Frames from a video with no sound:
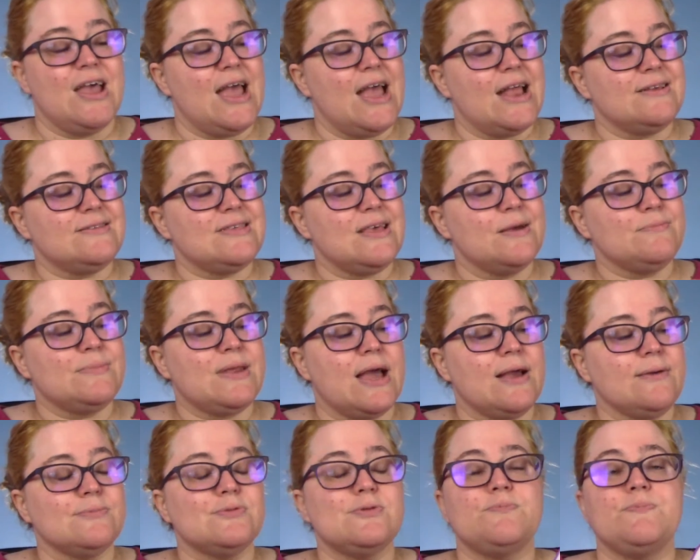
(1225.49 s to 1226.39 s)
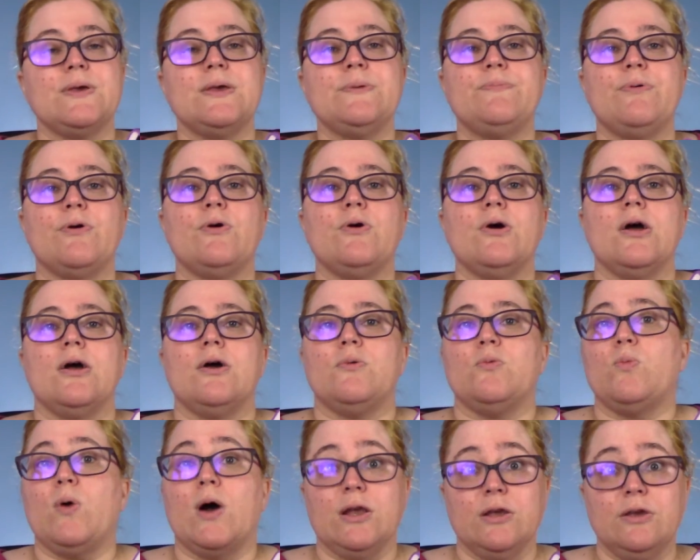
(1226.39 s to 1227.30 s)
And sometimes people
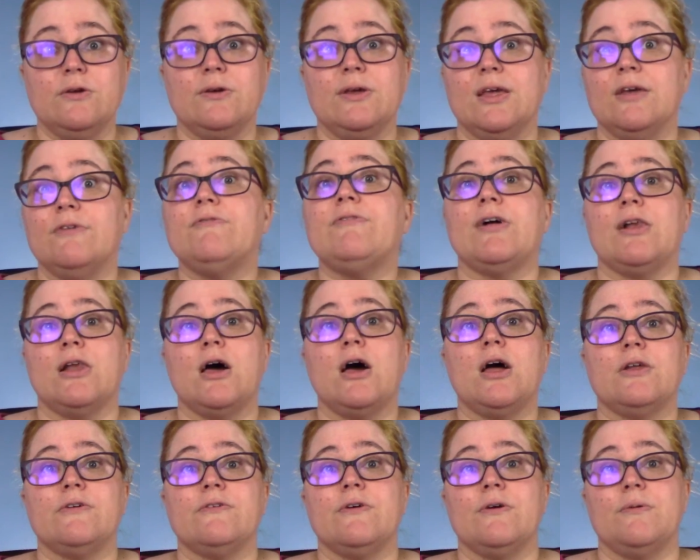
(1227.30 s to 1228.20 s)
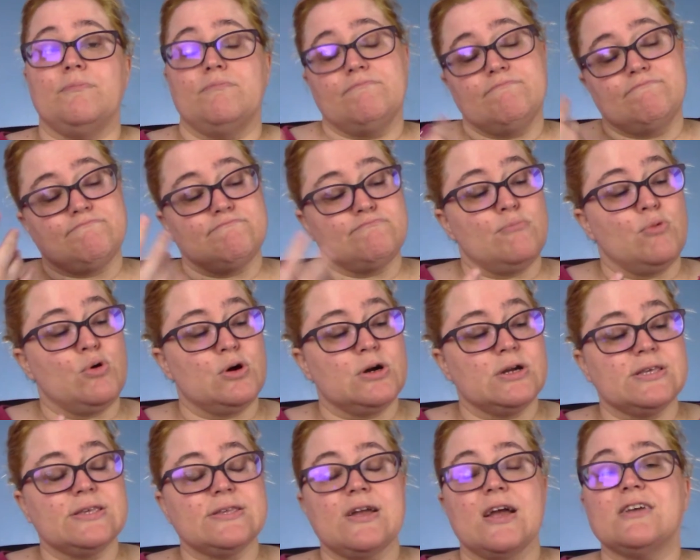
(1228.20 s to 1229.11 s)
want to give a lot of
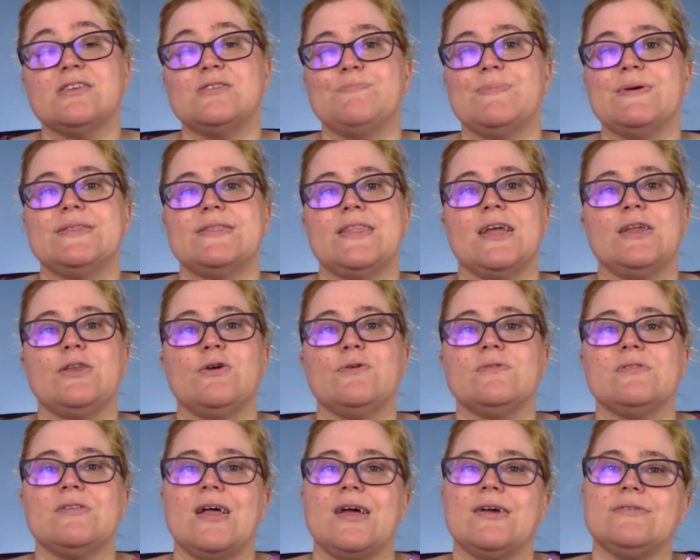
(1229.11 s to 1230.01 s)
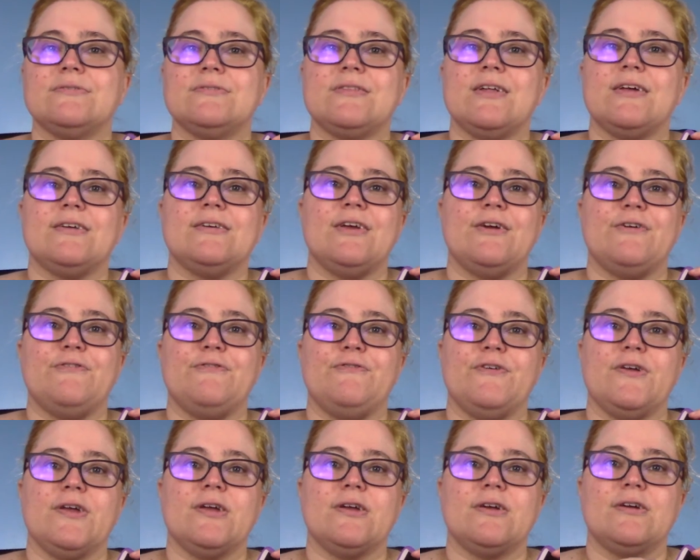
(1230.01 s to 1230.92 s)
more stars, but they don't slide their
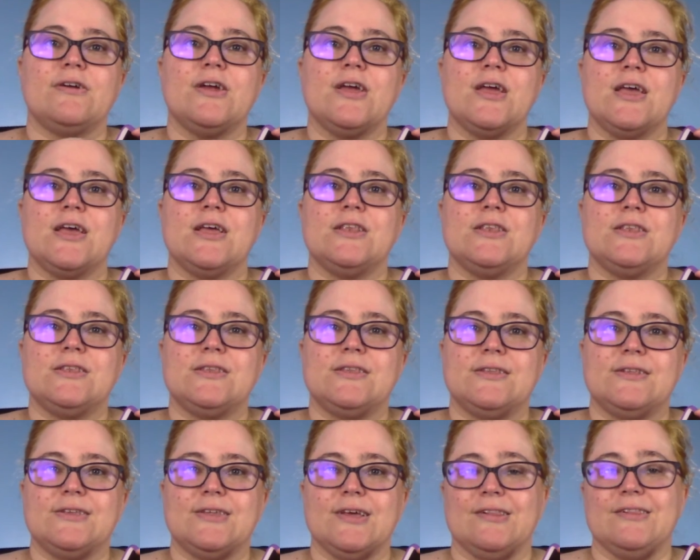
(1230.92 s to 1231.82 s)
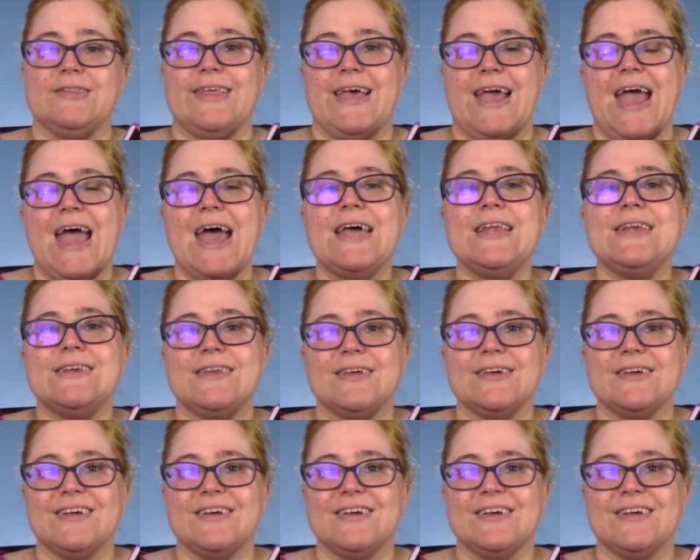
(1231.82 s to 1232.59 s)
finger till the end,